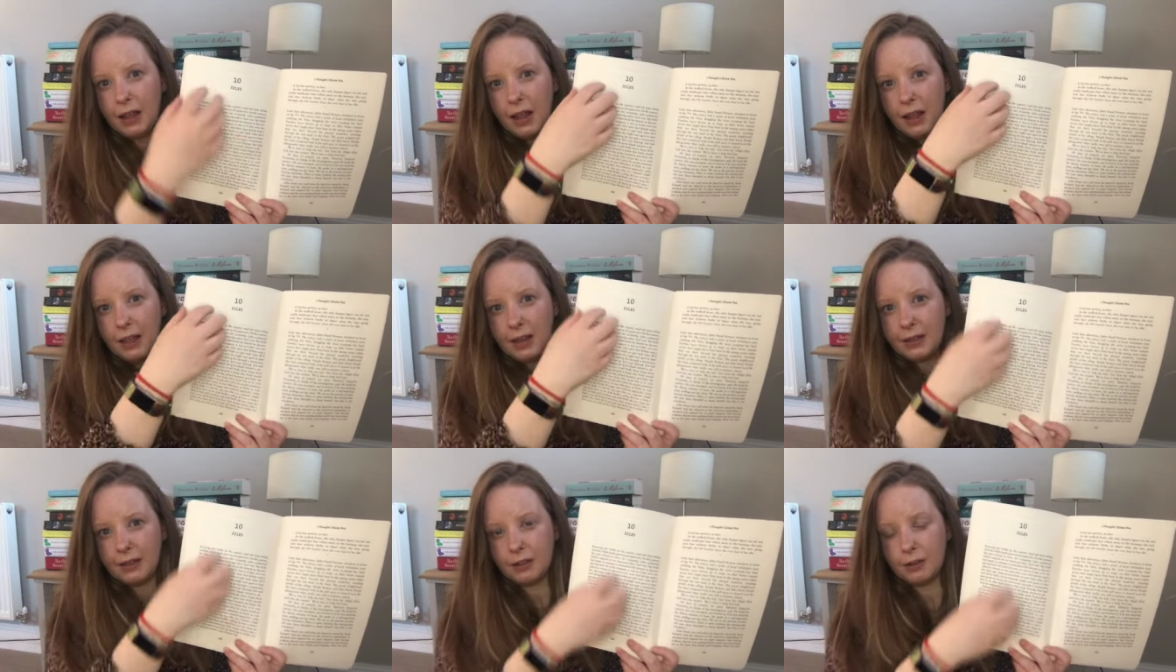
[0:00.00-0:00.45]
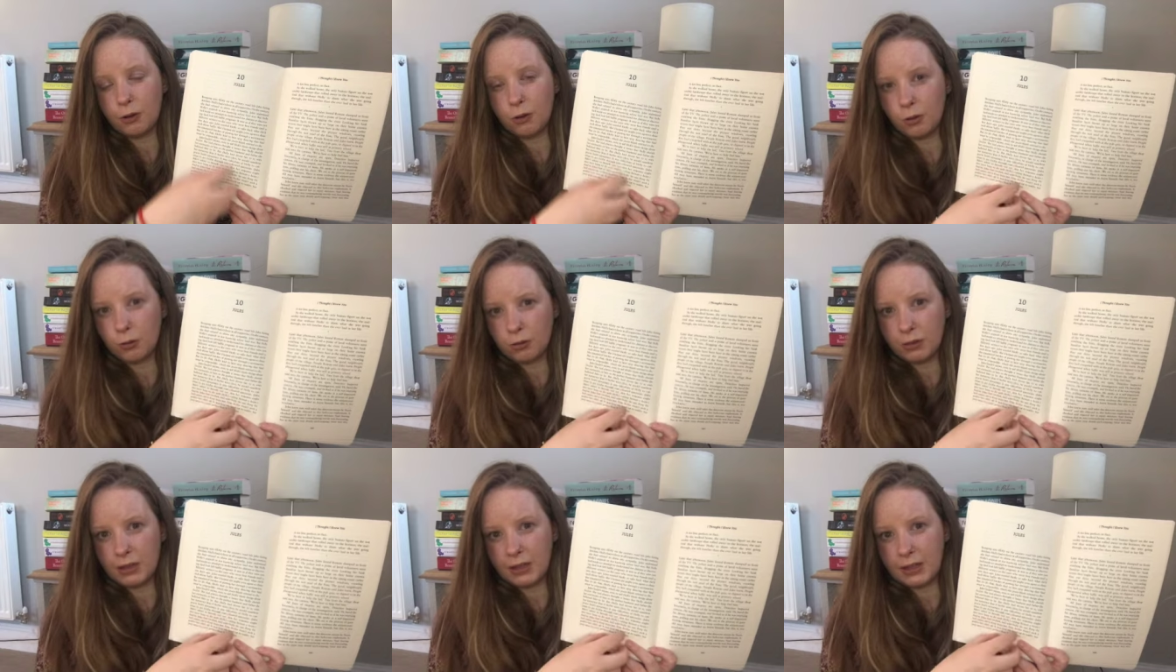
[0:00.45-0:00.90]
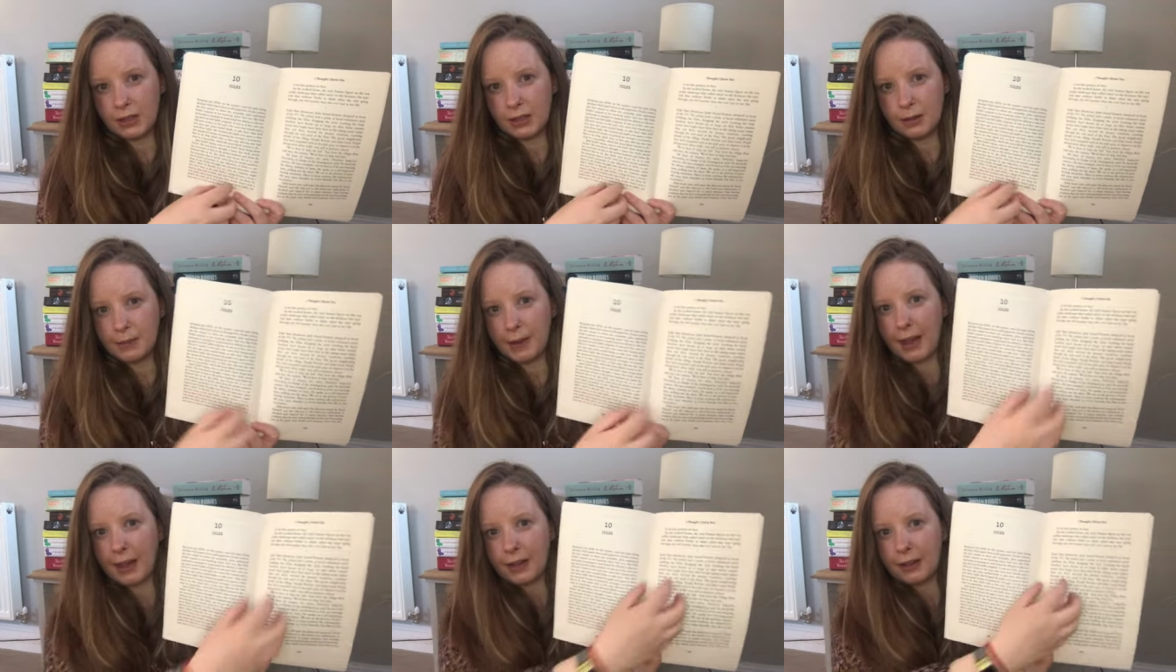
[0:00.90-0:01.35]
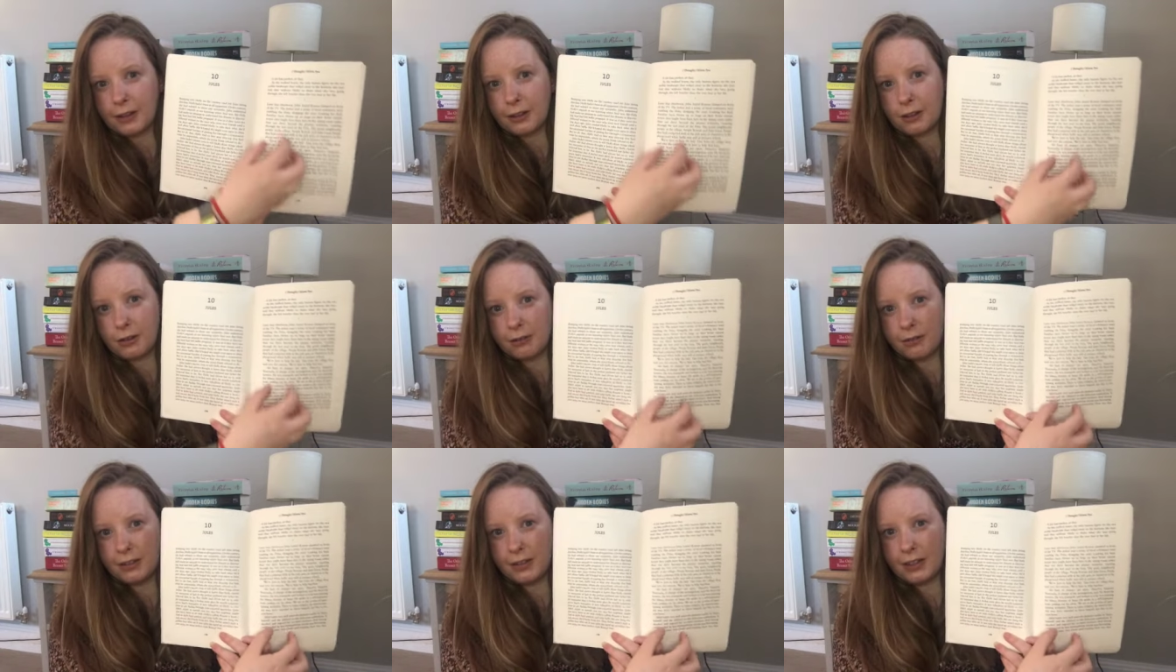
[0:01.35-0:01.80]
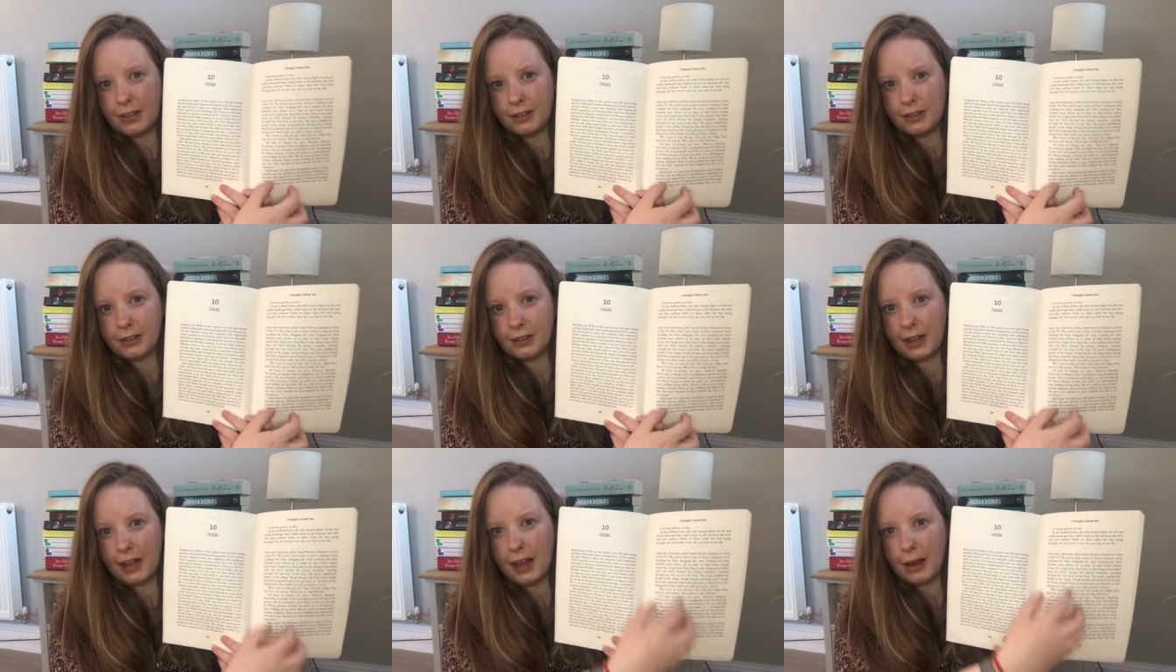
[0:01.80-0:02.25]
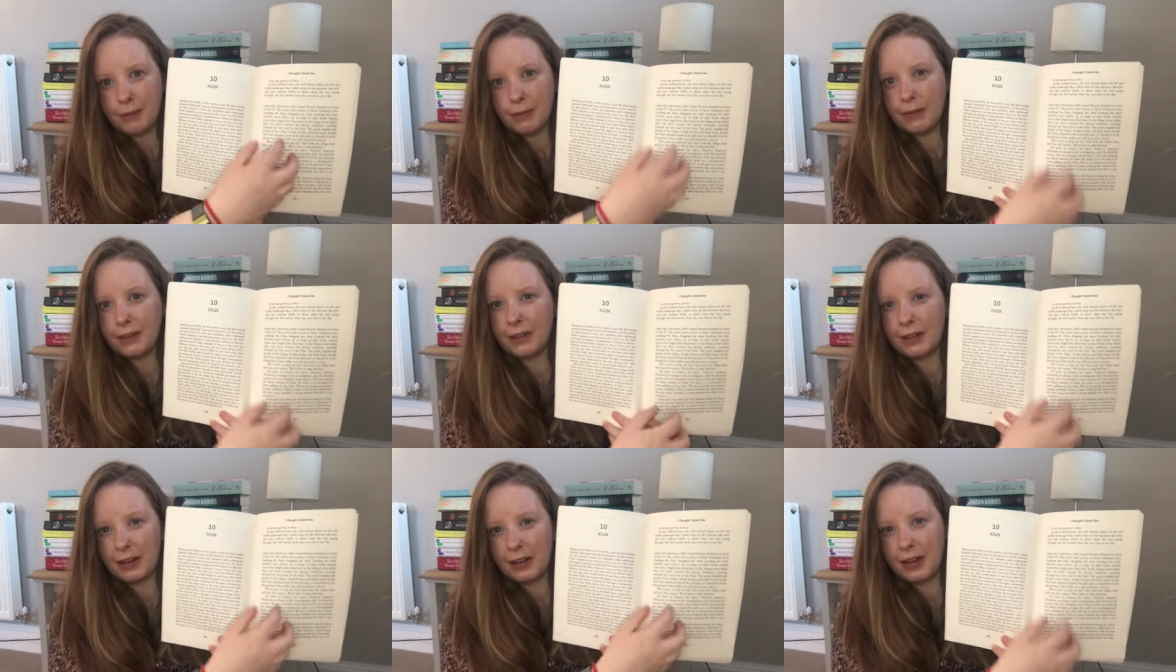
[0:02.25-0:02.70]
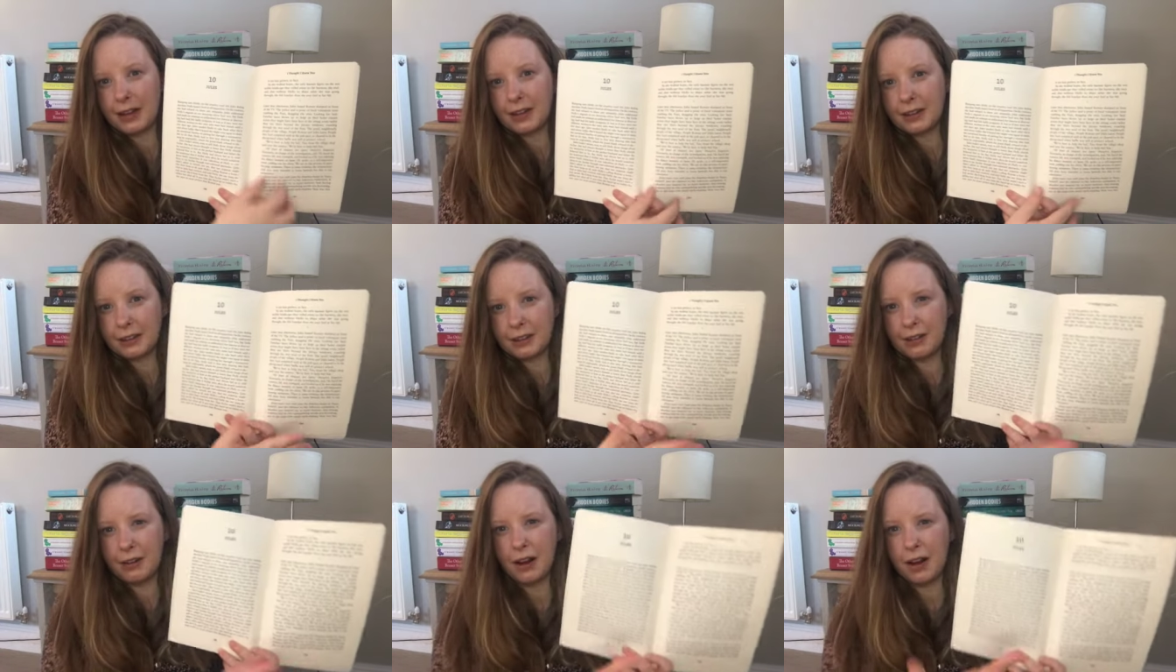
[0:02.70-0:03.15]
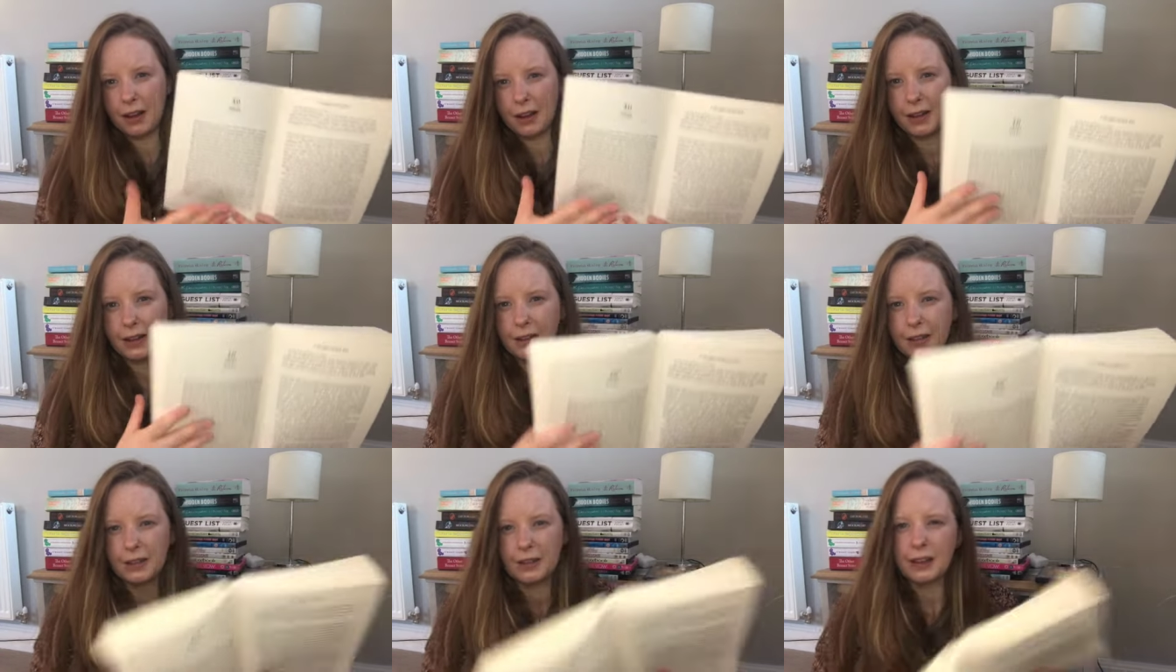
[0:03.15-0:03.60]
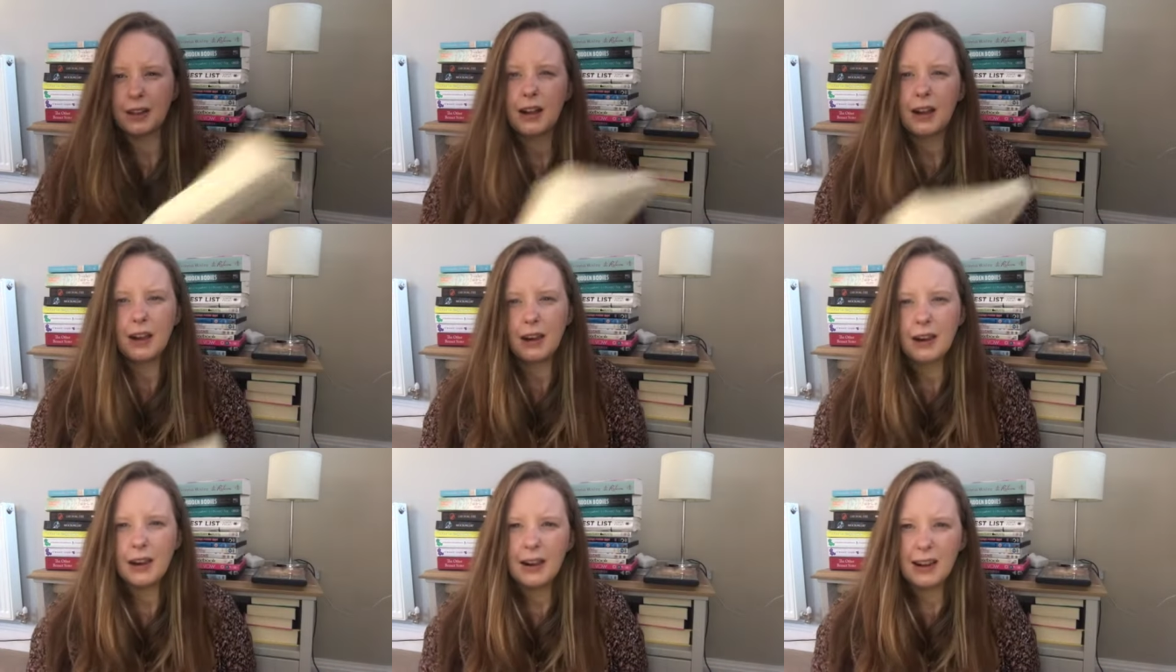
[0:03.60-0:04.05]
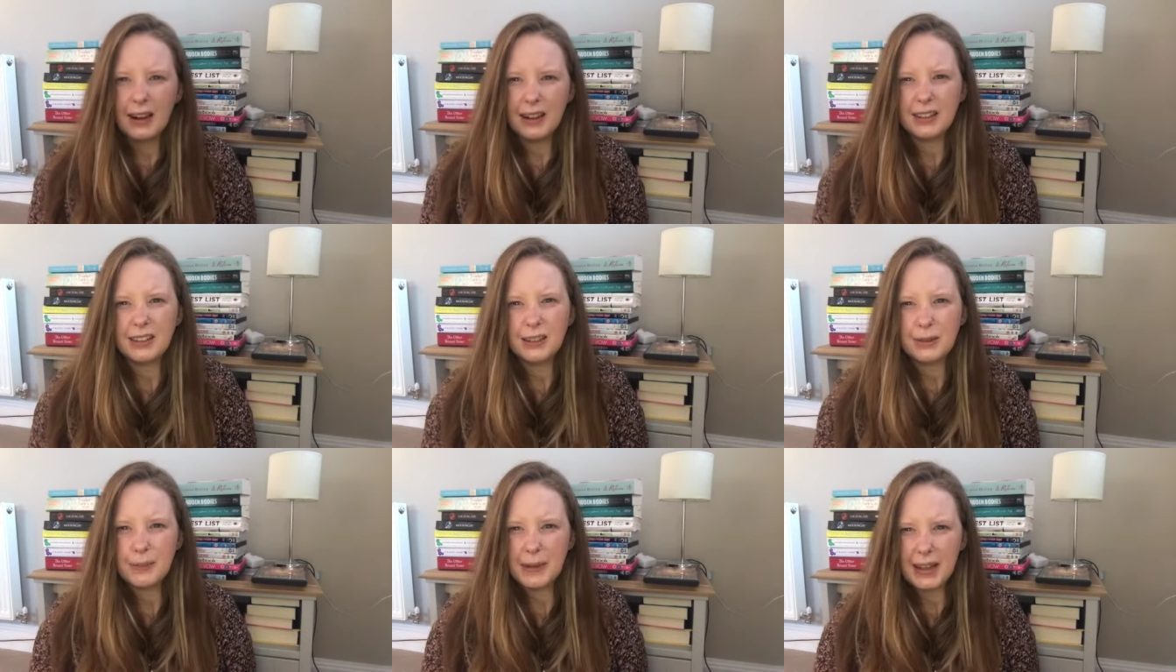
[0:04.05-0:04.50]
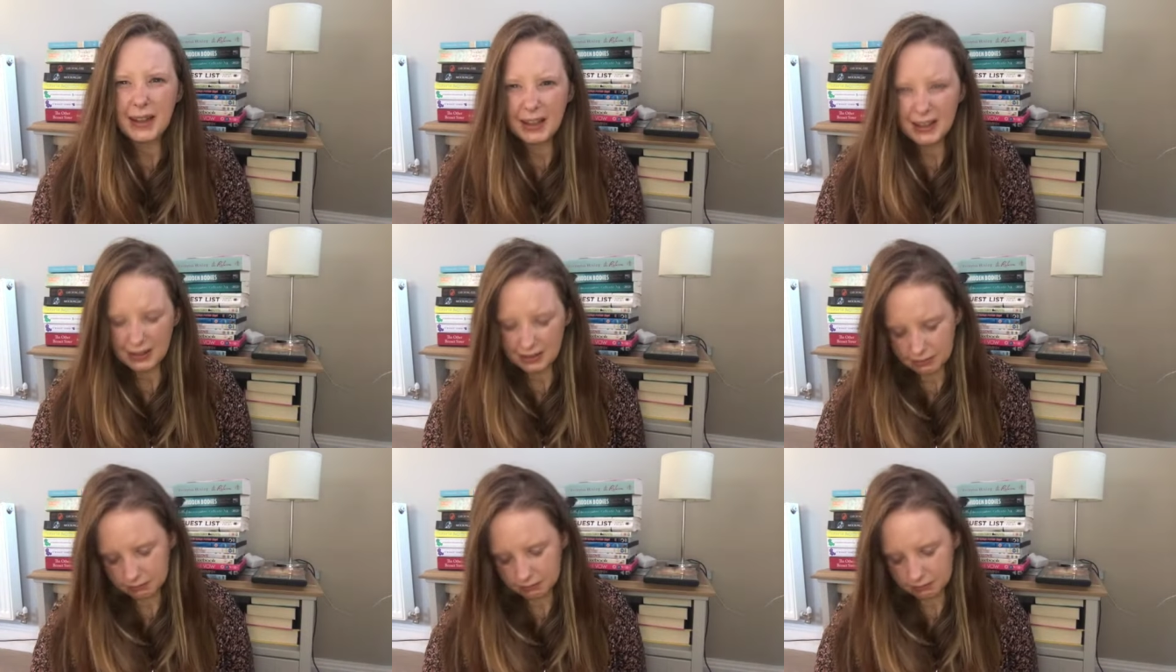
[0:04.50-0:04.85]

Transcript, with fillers: This is all thinking about this conversation that happened in like two lines. It's a bit,